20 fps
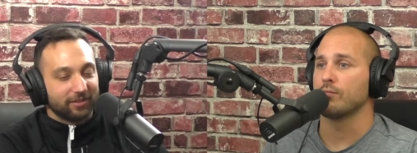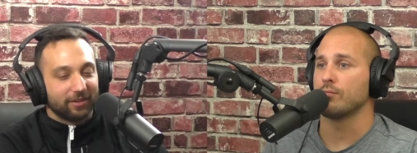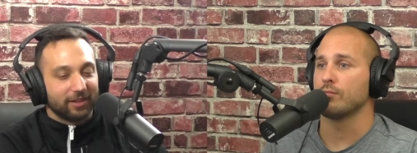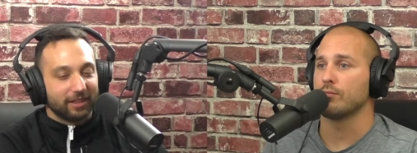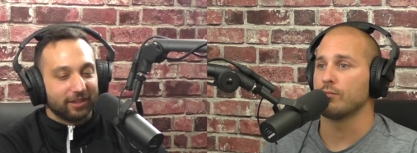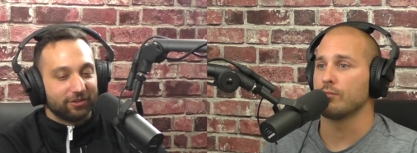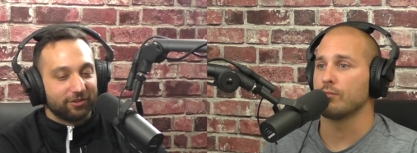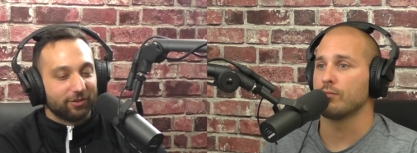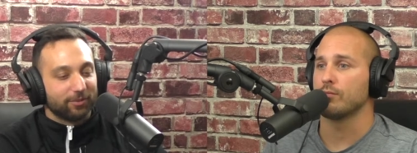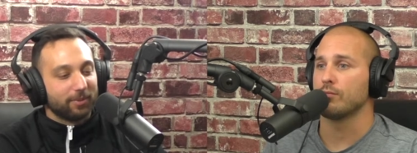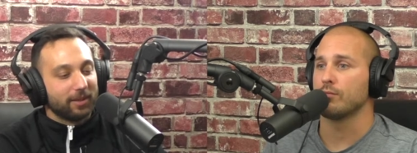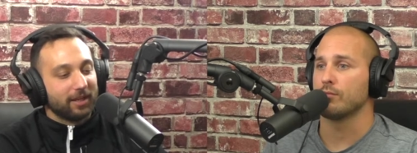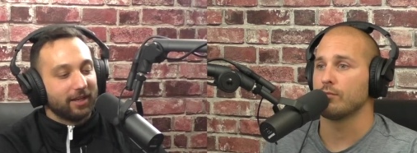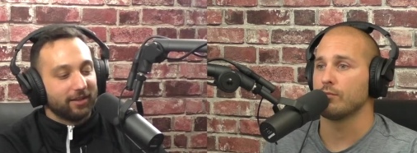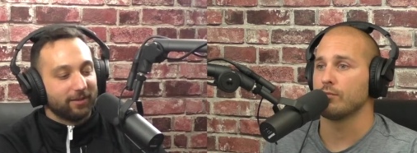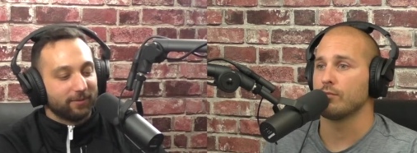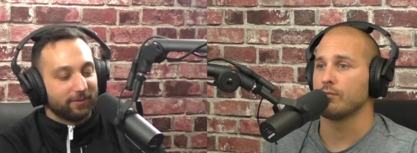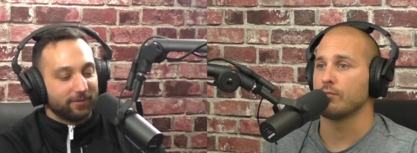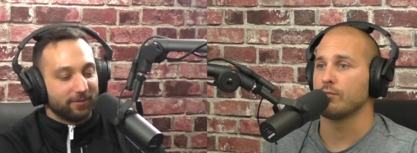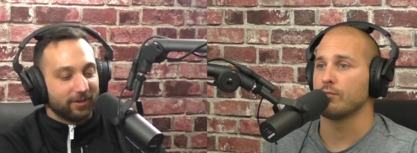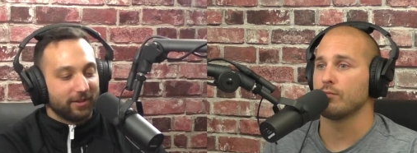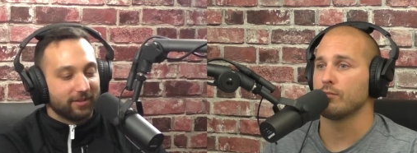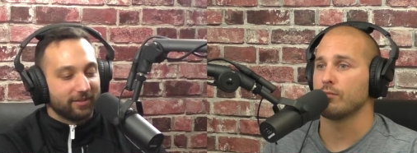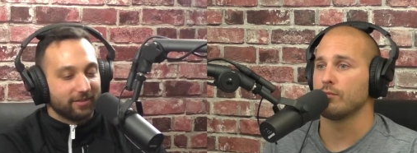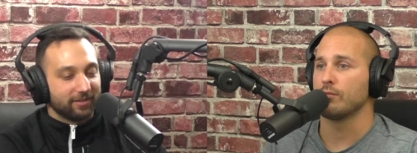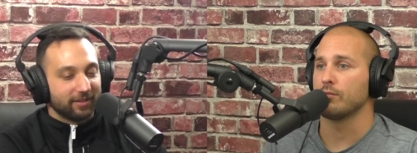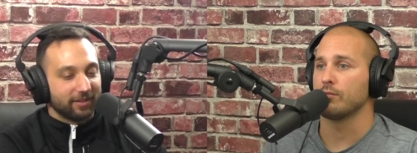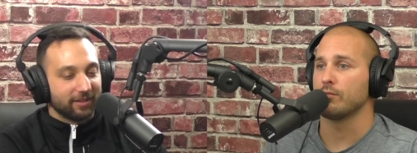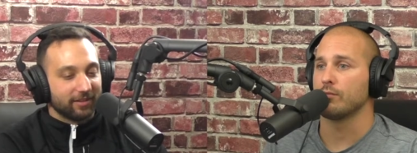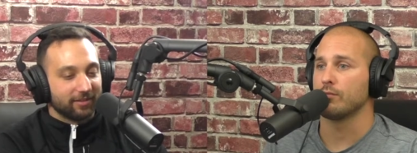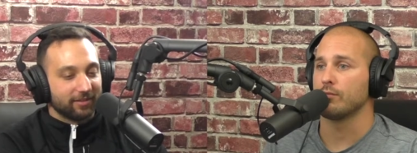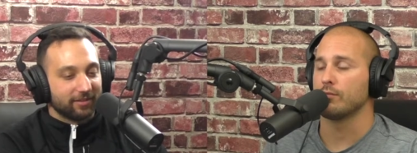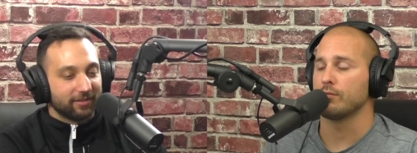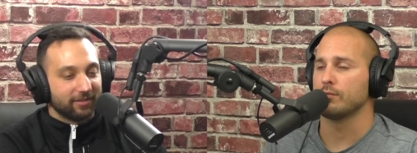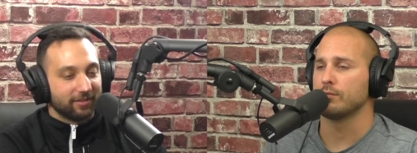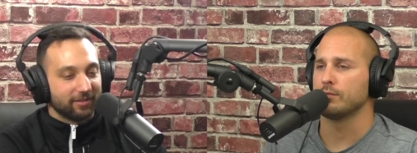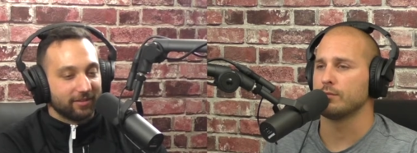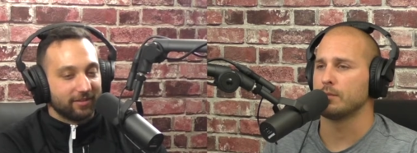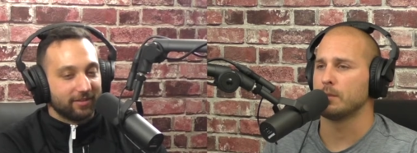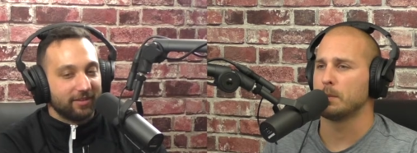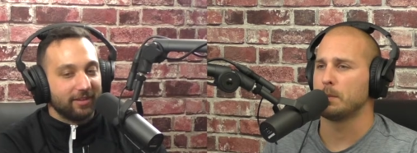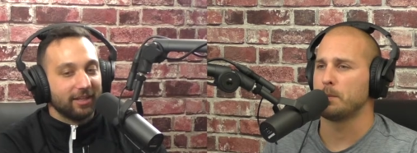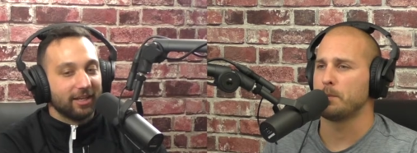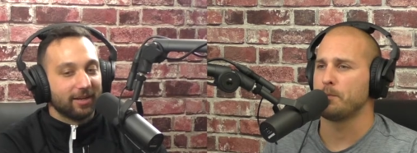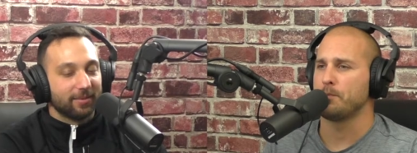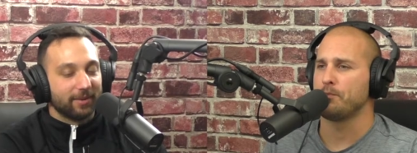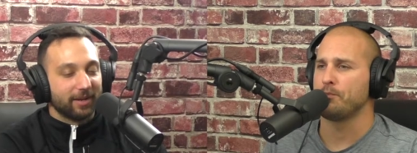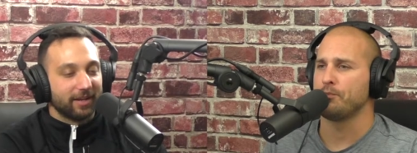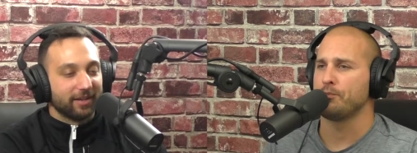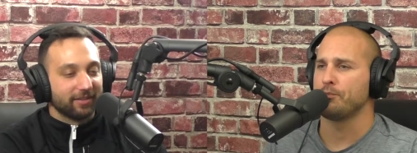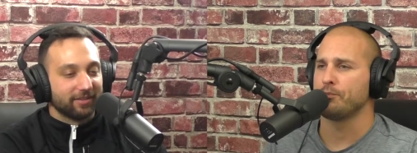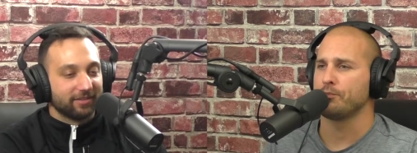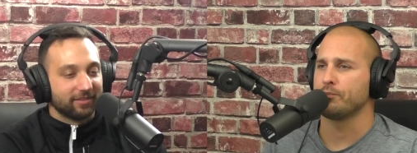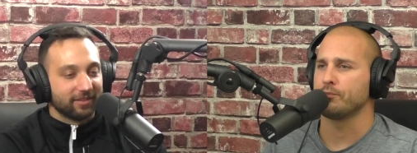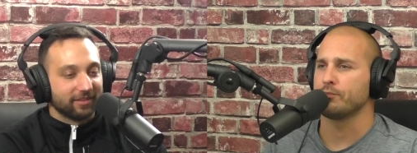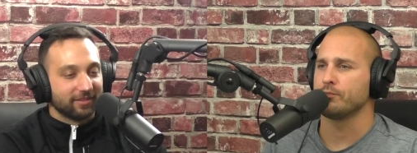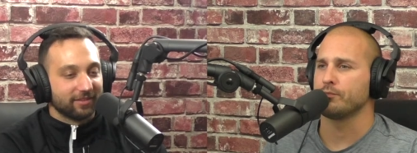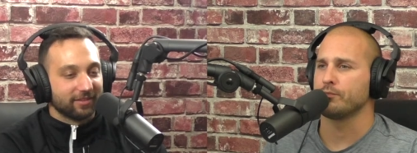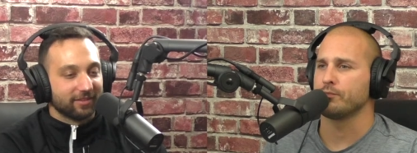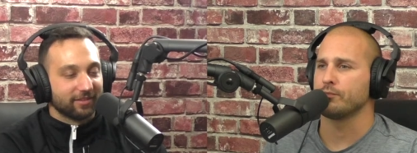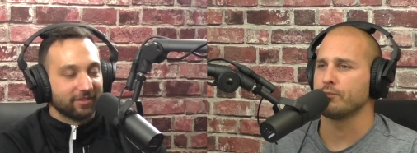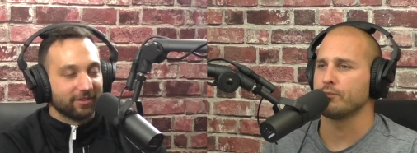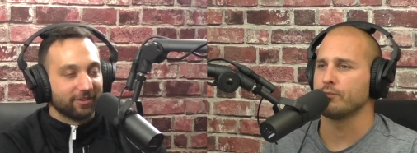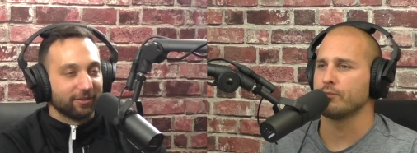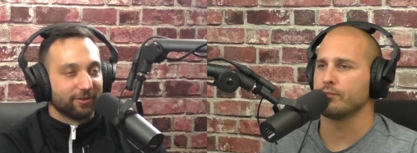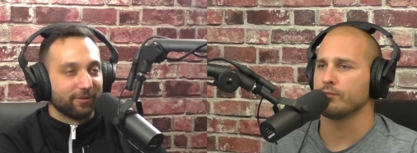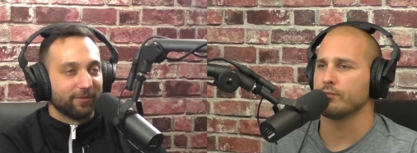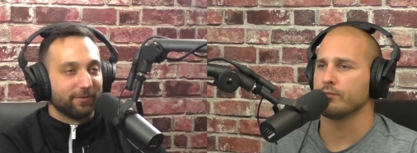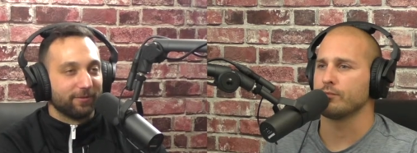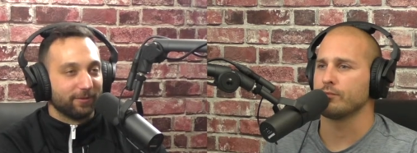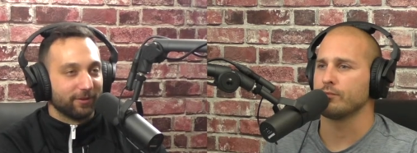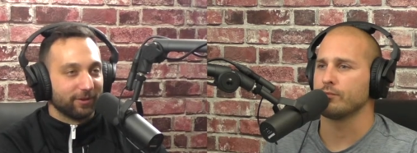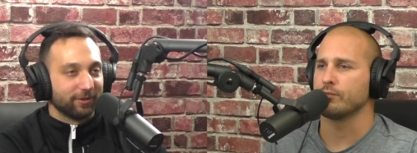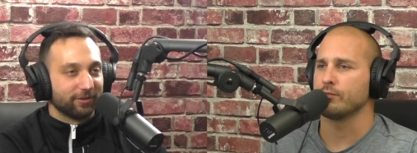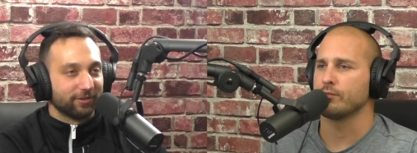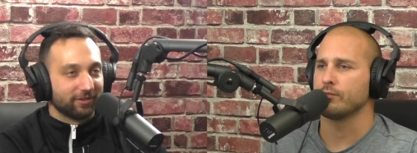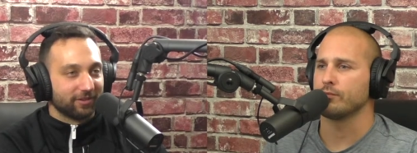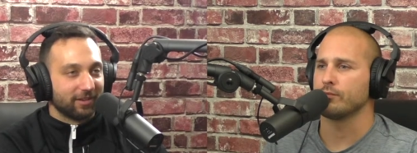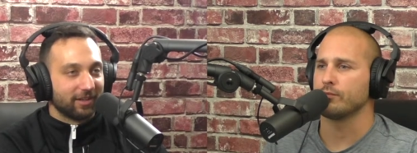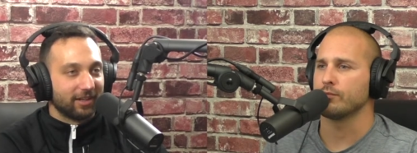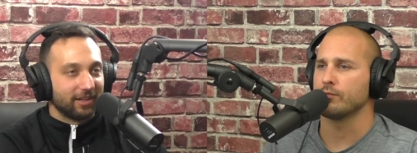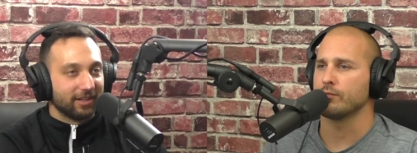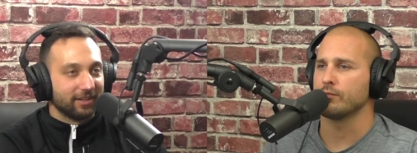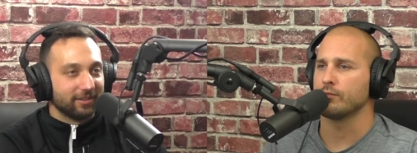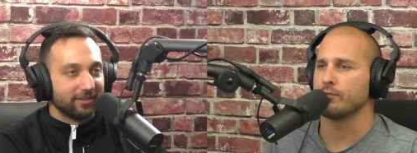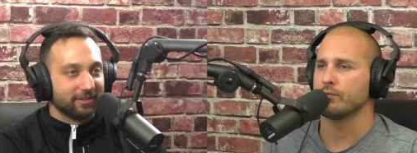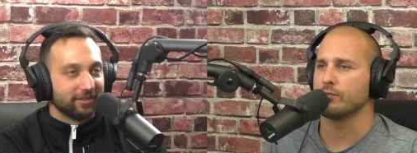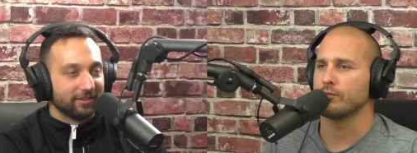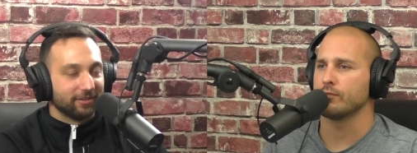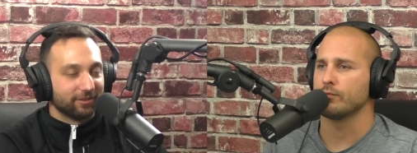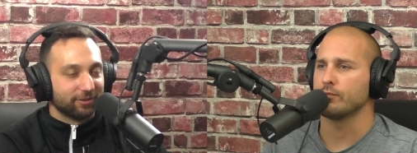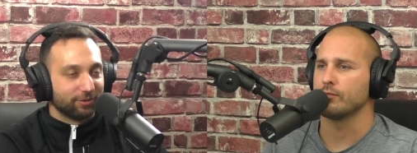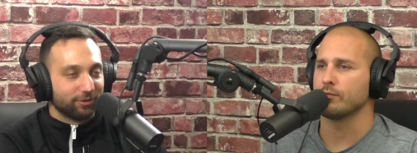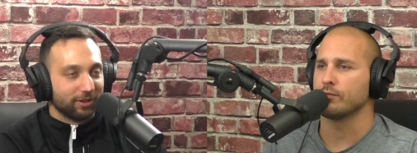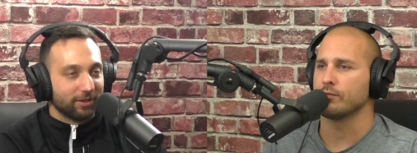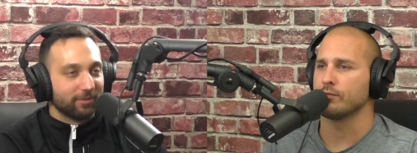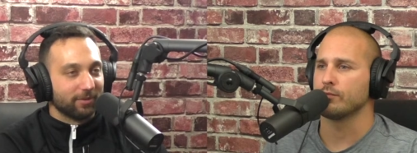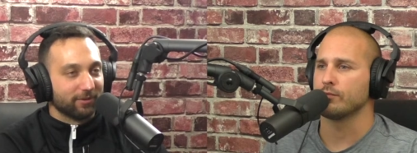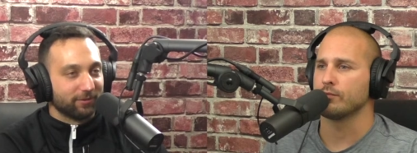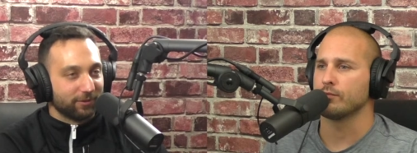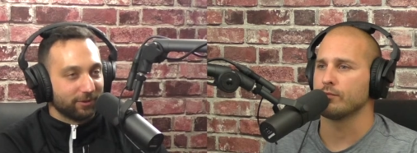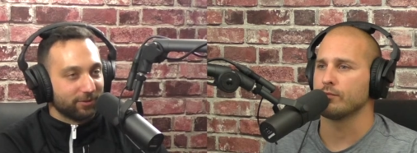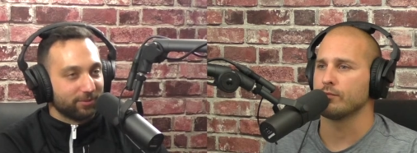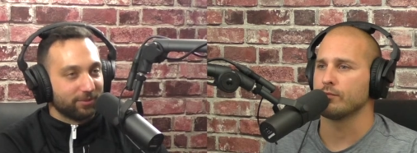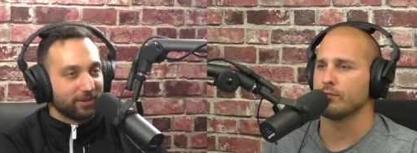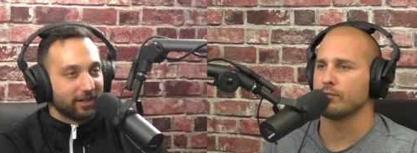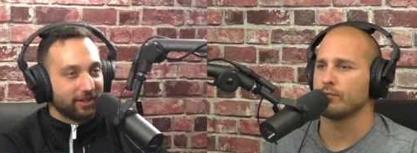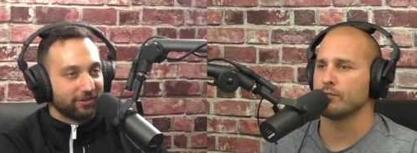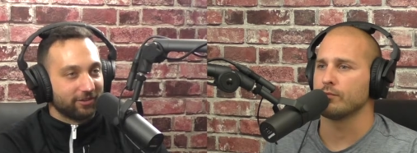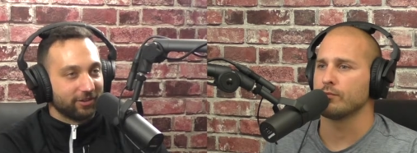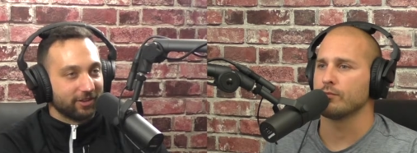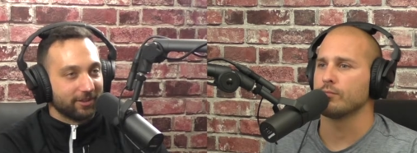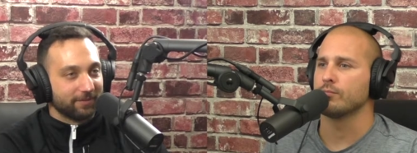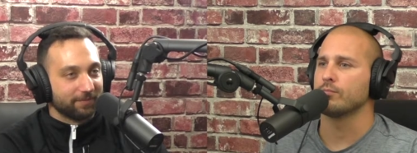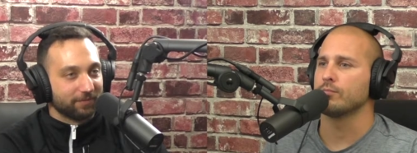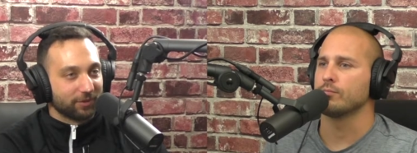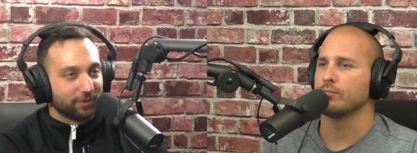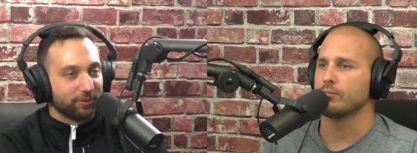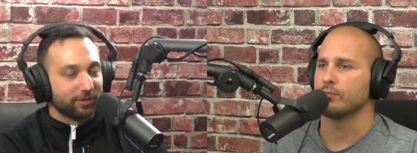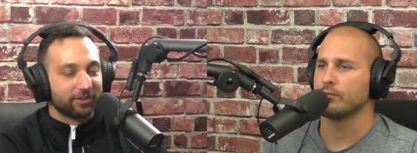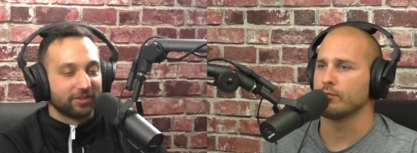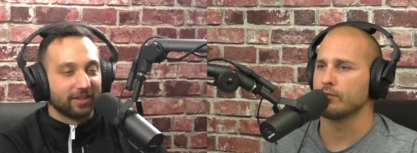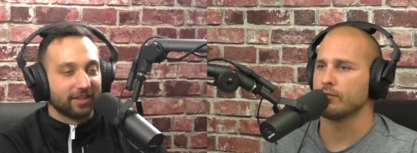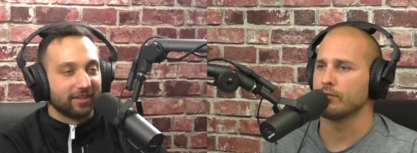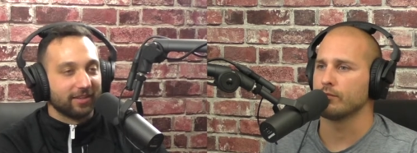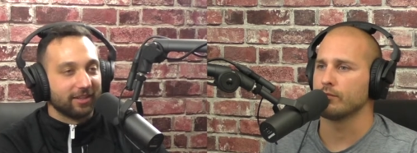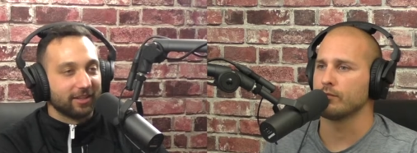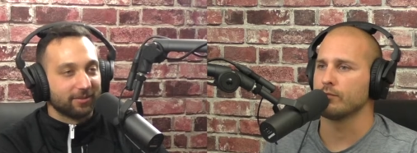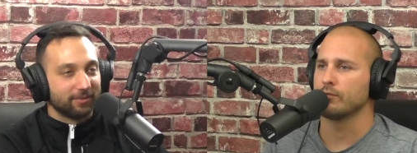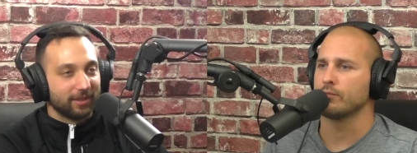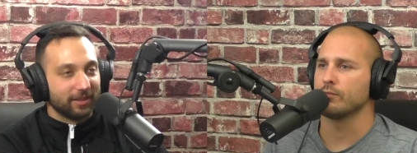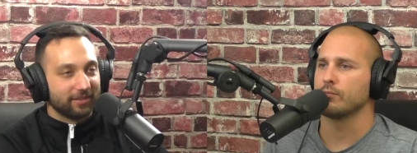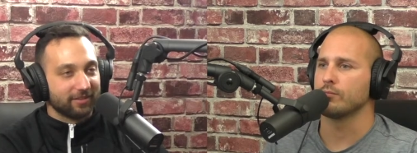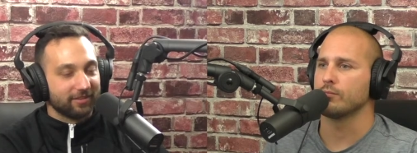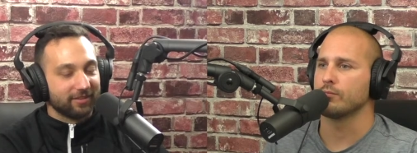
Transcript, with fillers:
Speaker 1: So, like Japan, for instance, T M S is considered a first line treatment for depression, which I think makes